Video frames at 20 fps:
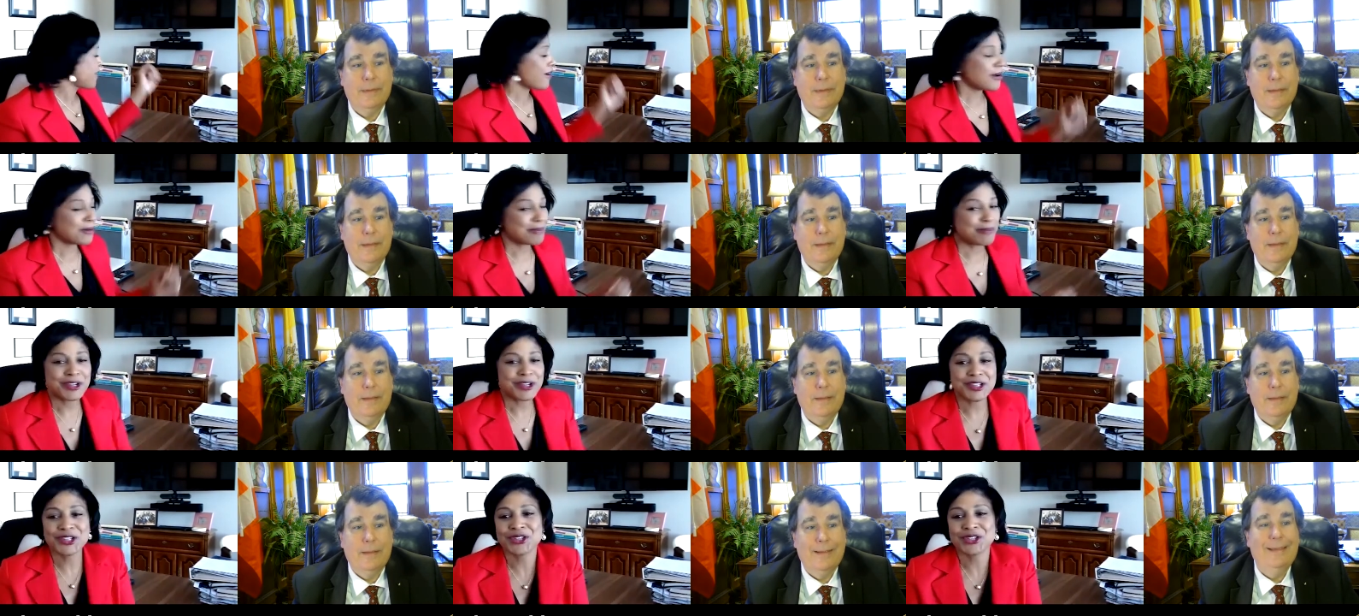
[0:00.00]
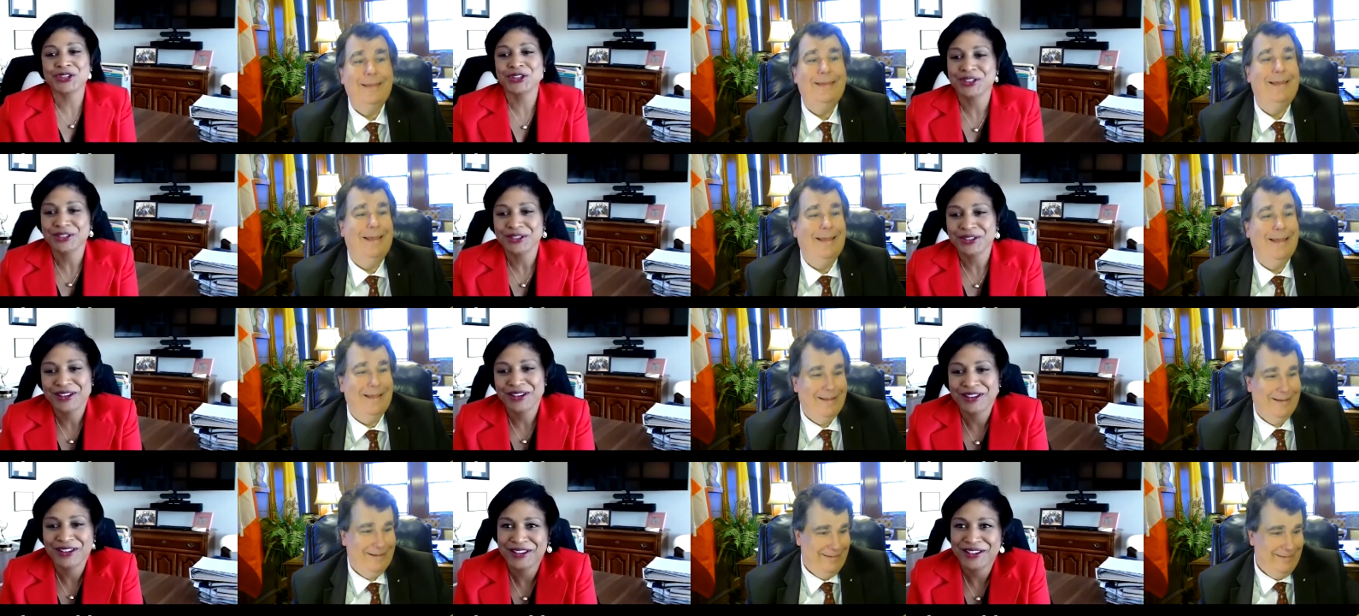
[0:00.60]
Speaker 1: our
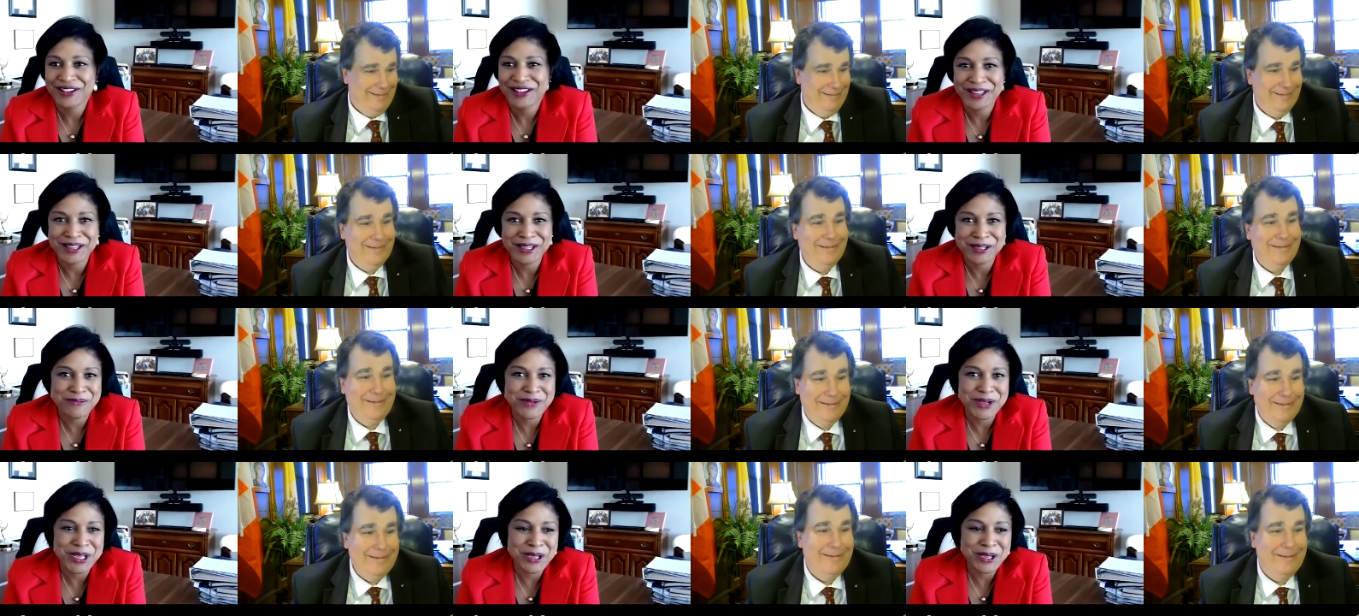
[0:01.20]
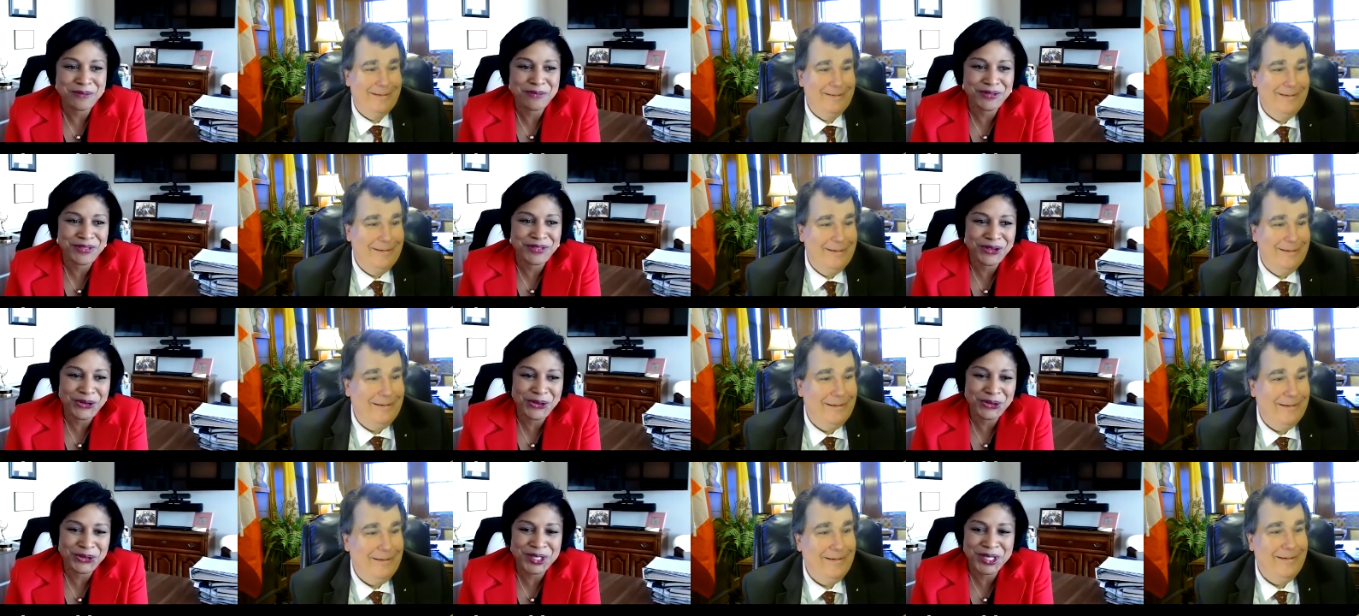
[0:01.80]
picture um, of, of
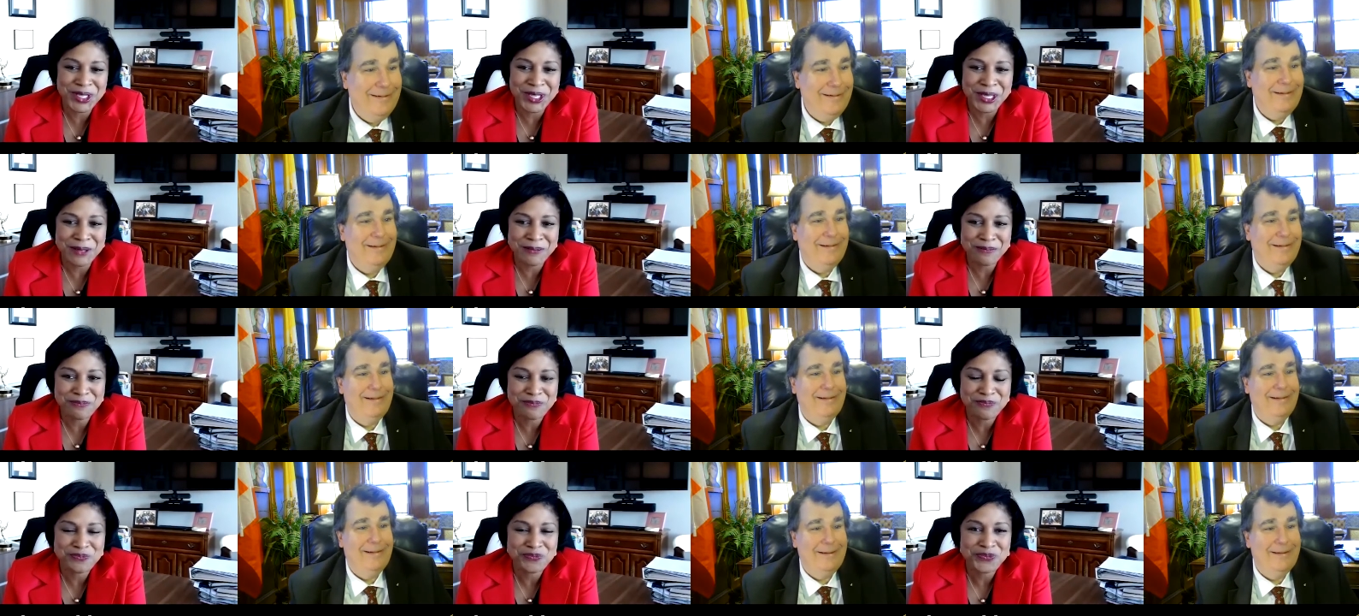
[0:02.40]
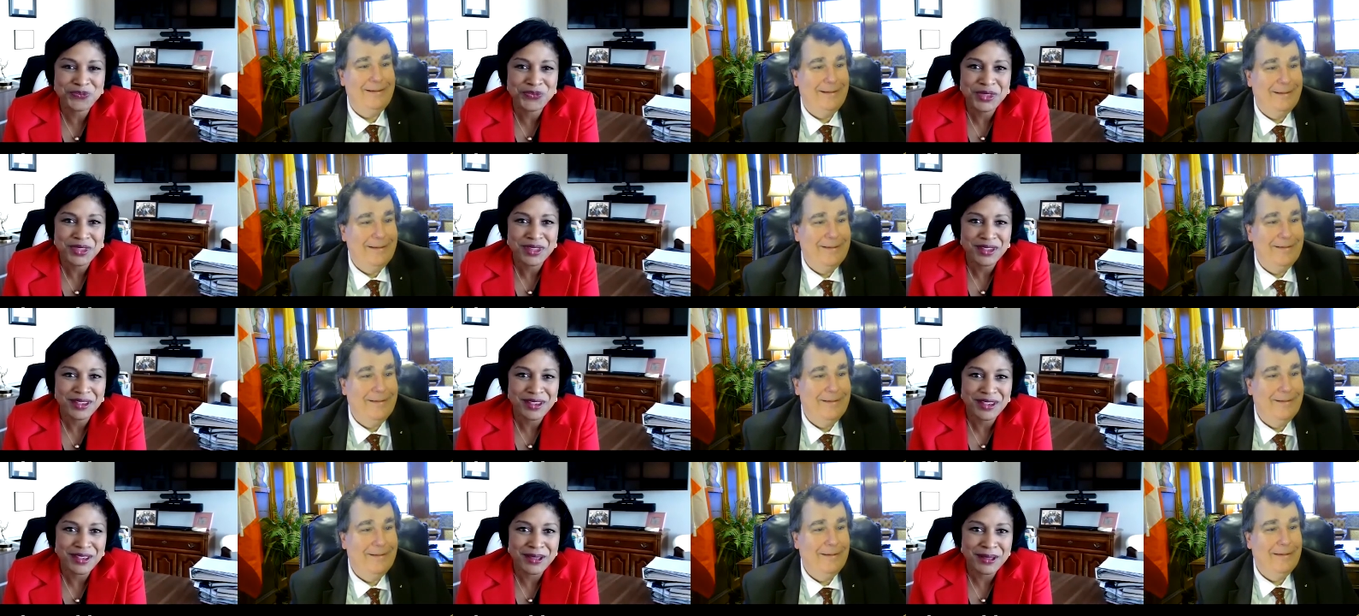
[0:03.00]
the whole team
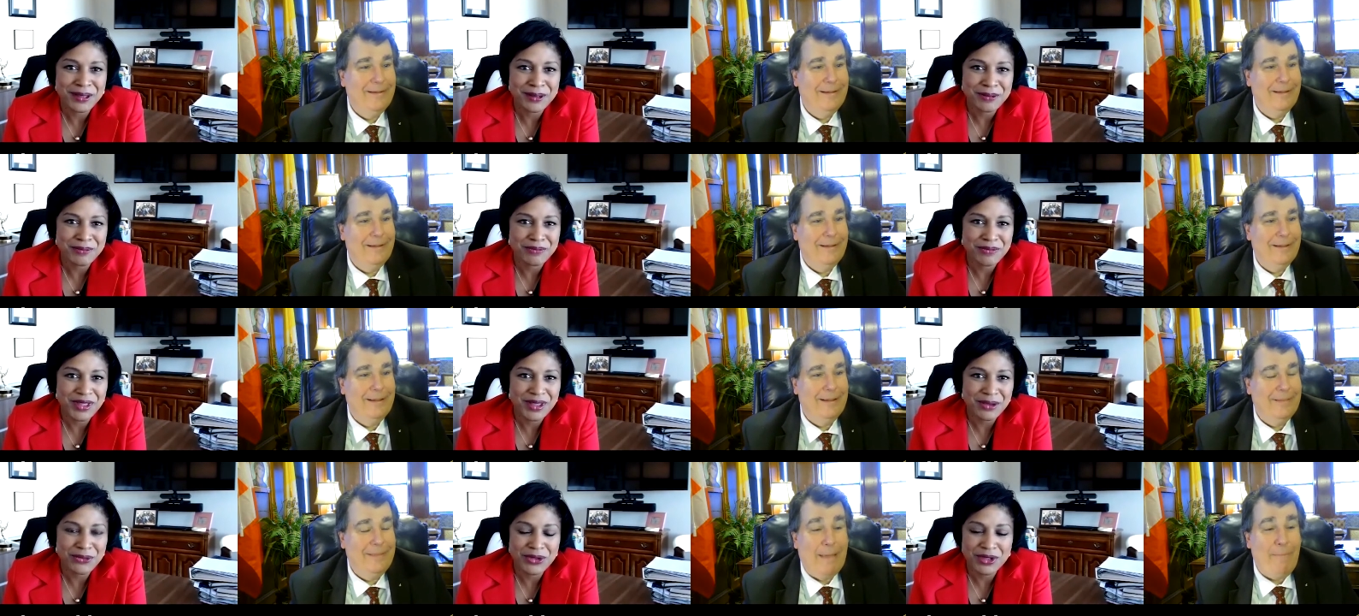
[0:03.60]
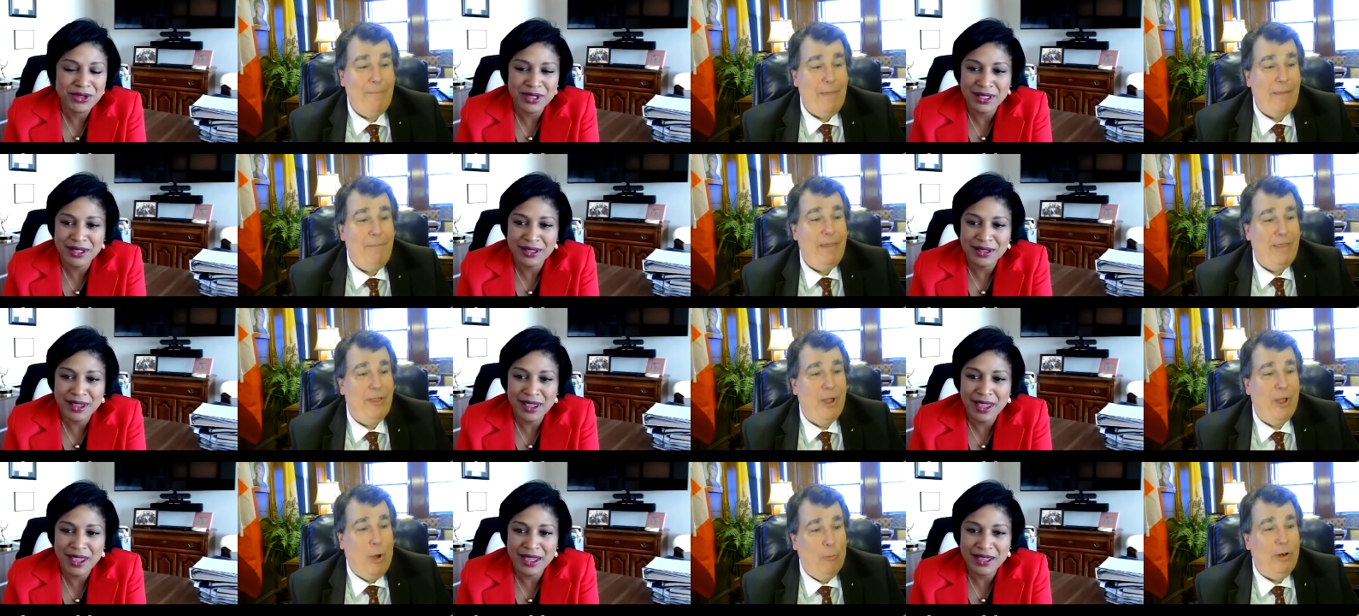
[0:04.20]
um, that, that may
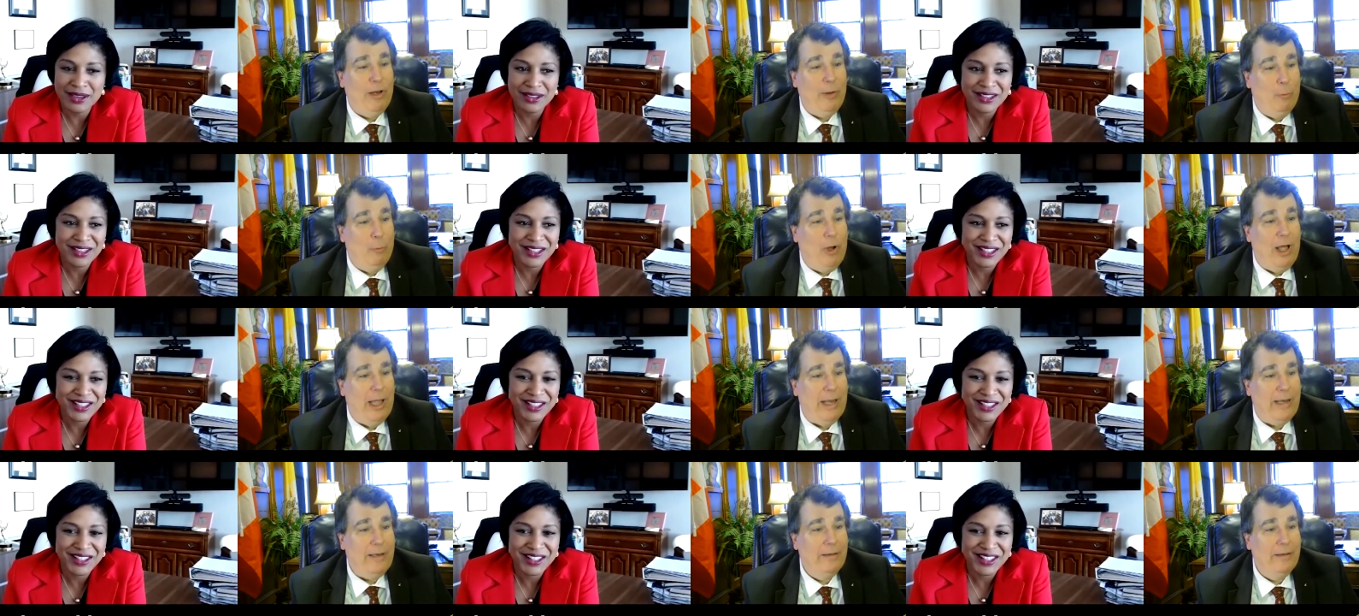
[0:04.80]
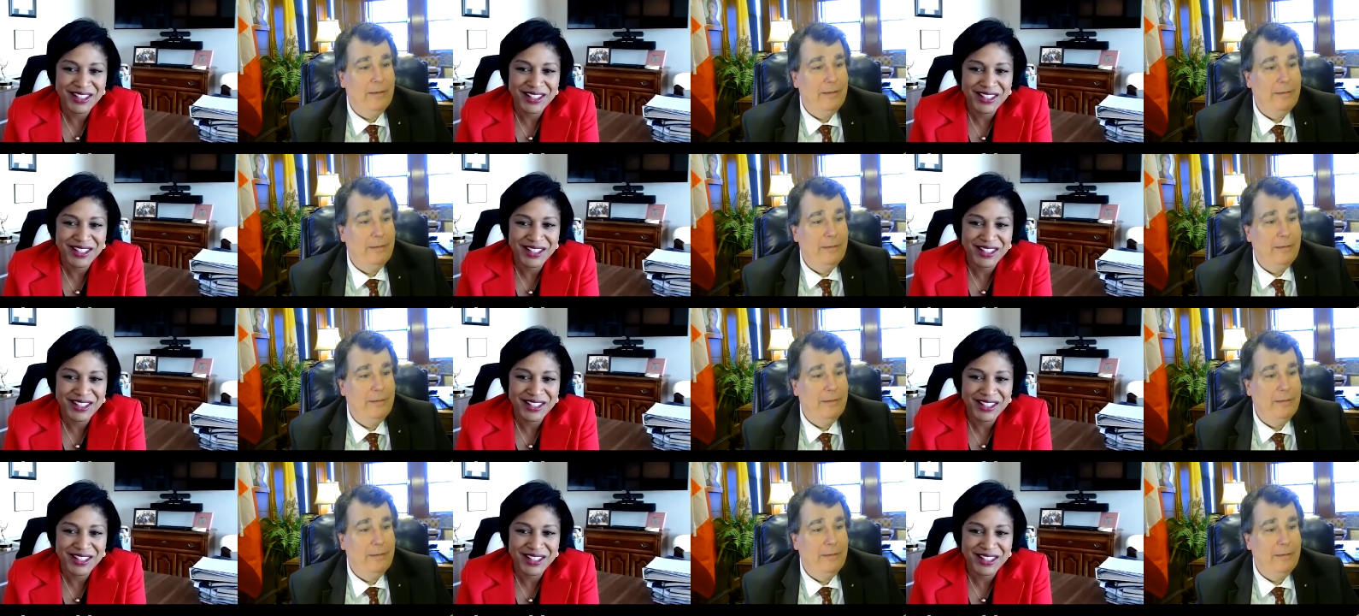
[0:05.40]
be the only one